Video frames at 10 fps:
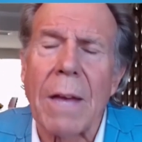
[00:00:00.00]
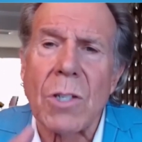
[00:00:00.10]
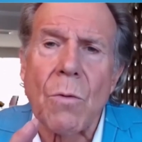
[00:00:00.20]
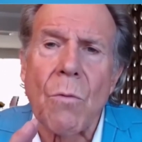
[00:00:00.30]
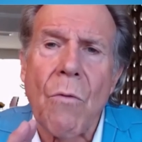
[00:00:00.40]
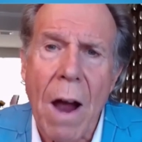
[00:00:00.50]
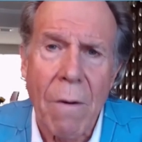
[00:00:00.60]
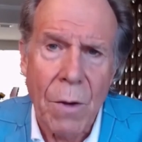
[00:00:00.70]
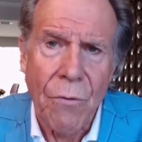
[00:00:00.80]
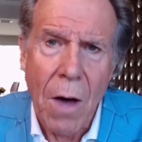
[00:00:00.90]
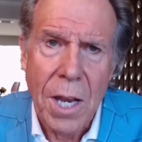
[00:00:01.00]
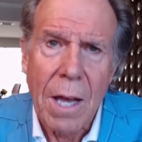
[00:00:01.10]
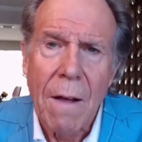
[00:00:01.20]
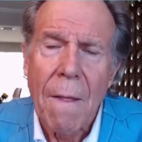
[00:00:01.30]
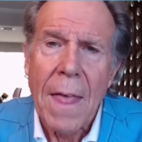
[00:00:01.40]
He was very funny,
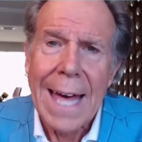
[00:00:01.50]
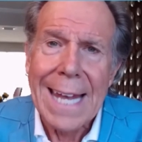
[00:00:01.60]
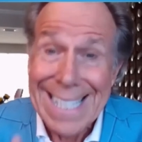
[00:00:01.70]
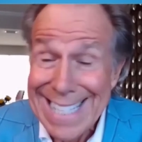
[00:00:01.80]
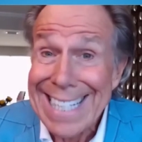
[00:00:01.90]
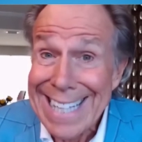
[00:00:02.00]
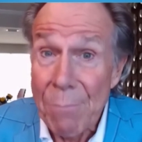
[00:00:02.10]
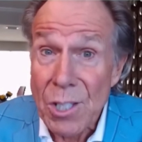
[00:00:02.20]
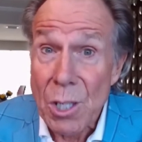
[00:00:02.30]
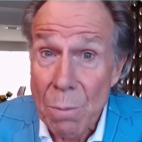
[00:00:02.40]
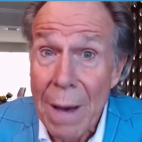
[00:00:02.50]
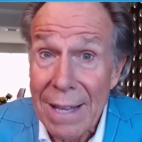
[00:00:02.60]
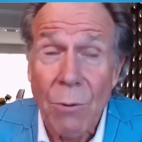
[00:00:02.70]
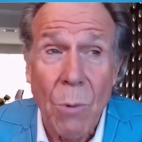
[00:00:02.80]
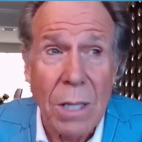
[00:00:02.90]
and his nickname was
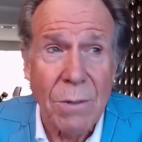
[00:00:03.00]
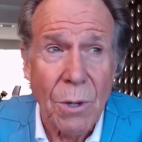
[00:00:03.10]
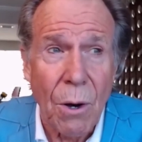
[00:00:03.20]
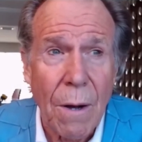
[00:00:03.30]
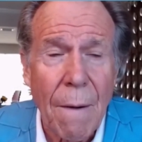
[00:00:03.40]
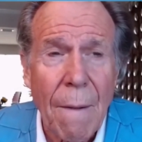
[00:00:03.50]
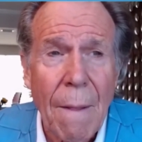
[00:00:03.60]
Spike the Wonder Dog.